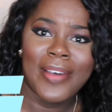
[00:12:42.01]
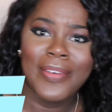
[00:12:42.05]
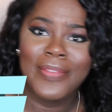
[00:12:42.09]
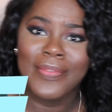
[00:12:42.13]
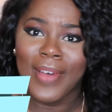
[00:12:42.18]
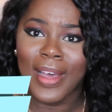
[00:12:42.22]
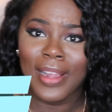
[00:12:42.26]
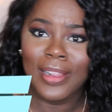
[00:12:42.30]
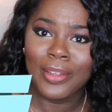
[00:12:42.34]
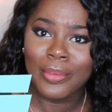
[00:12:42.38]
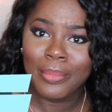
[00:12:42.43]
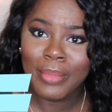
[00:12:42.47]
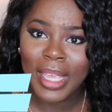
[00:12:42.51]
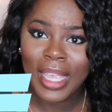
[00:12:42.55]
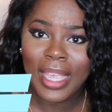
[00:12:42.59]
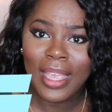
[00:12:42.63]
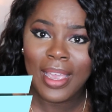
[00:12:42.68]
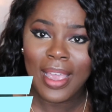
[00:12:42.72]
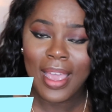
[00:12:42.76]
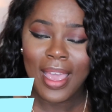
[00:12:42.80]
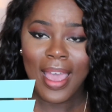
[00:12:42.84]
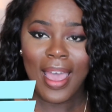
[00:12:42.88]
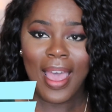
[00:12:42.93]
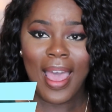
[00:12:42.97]
Follow
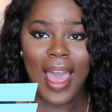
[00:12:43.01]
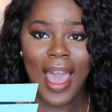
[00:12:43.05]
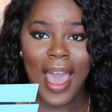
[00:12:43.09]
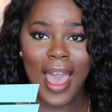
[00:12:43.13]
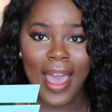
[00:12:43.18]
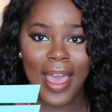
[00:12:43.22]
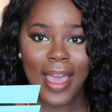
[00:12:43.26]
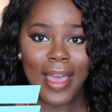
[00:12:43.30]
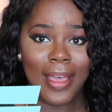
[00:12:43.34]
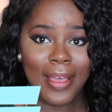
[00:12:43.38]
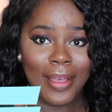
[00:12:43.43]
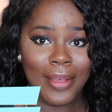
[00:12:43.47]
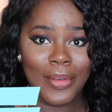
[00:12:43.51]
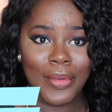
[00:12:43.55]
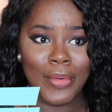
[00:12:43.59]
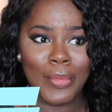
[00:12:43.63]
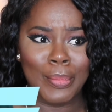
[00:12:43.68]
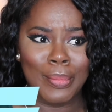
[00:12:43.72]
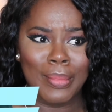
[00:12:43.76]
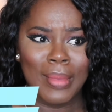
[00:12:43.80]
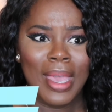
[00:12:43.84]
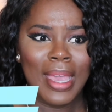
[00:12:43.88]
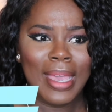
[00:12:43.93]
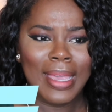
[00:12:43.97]
me.
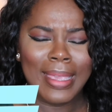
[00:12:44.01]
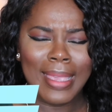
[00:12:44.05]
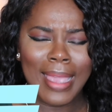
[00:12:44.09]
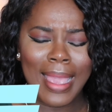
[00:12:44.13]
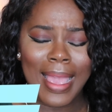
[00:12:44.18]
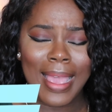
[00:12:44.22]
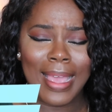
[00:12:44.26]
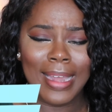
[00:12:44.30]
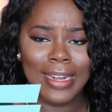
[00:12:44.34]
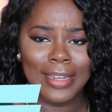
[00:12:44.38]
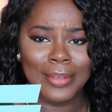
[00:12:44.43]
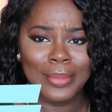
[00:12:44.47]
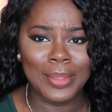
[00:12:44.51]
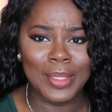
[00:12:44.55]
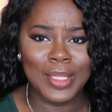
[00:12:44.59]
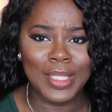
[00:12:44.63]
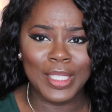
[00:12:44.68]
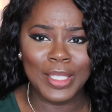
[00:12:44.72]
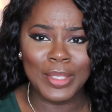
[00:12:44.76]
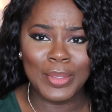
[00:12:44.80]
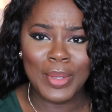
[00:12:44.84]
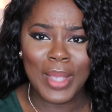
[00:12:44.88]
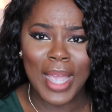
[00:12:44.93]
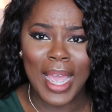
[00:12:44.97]
Yeah, and I will
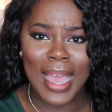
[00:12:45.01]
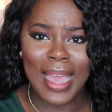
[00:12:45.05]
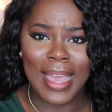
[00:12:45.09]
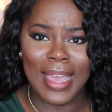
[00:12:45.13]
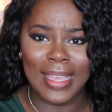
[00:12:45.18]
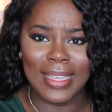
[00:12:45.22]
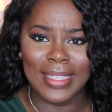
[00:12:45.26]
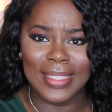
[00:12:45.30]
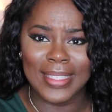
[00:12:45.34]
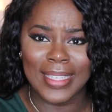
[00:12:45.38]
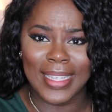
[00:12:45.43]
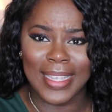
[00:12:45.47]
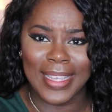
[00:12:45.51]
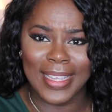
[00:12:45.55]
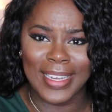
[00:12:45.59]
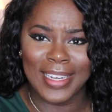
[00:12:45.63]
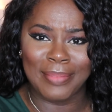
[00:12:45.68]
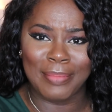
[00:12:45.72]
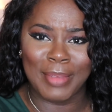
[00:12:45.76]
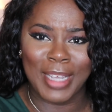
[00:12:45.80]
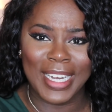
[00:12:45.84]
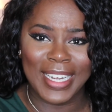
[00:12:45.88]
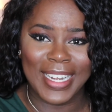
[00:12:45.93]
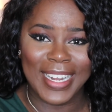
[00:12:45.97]
see you guys
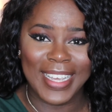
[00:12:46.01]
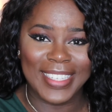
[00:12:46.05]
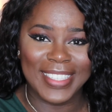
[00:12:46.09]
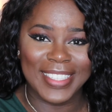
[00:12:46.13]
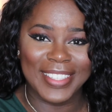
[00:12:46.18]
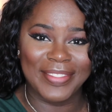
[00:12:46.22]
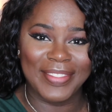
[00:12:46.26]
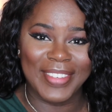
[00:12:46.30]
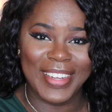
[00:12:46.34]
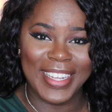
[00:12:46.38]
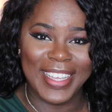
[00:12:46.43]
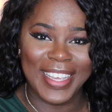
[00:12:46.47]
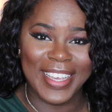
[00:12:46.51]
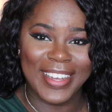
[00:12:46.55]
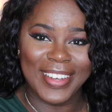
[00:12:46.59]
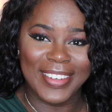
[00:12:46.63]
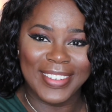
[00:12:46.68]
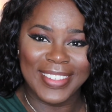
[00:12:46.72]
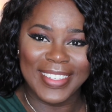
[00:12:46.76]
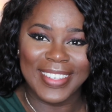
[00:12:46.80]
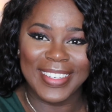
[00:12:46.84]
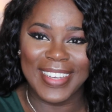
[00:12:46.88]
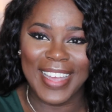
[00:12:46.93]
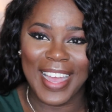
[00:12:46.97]
in my next
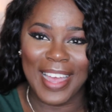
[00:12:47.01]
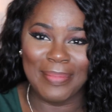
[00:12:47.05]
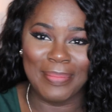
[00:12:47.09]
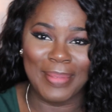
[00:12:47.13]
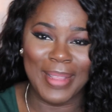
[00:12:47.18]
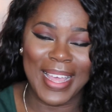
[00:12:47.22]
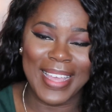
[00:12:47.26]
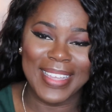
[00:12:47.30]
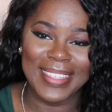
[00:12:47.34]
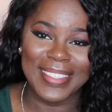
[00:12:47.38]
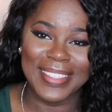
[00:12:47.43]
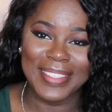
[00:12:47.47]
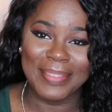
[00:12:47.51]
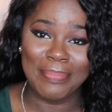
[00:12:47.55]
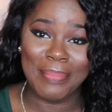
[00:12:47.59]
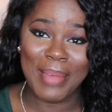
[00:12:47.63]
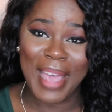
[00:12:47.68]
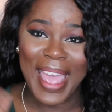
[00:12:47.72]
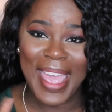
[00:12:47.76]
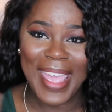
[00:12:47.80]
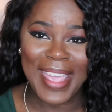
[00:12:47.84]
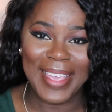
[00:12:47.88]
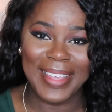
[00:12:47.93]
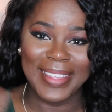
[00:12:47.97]
video. God bless.
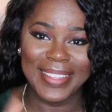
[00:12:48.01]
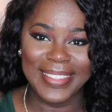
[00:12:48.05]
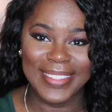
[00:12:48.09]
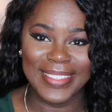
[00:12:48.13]
Bye.